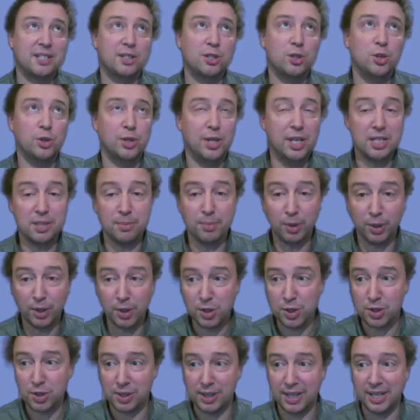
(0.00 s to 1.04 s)
cookies
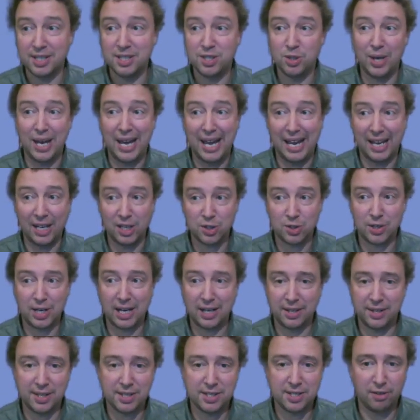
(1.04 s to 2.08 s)
maliciously to
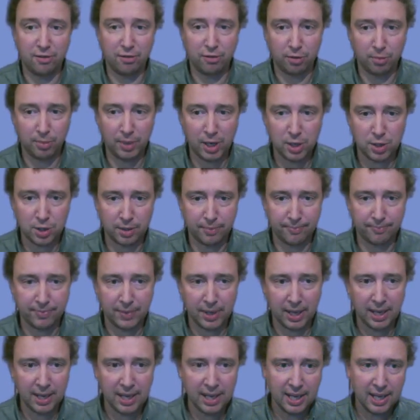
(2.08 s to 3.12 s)
extract this information.
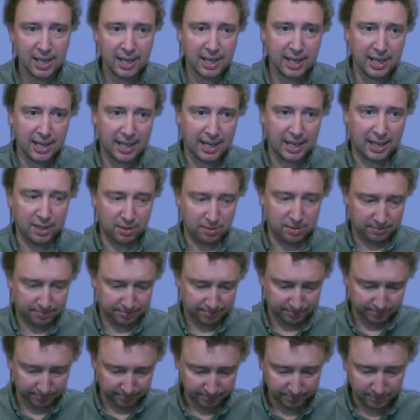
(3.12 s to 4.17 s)
And
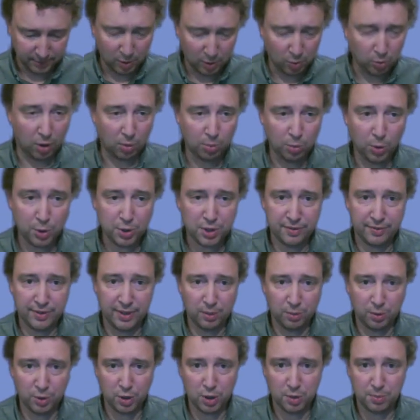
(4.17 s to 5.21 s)
while most of
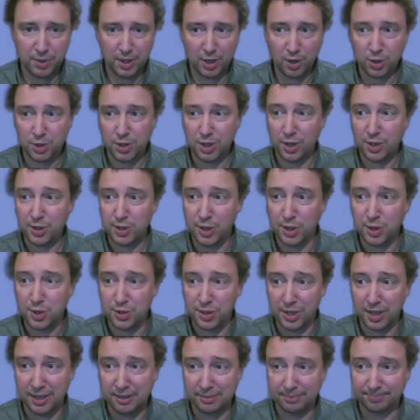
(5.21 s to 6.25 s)
it would just be our search
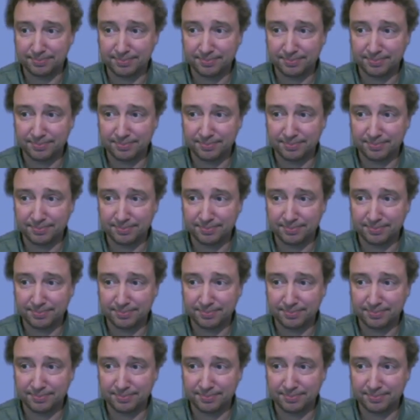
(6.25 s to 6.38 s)
history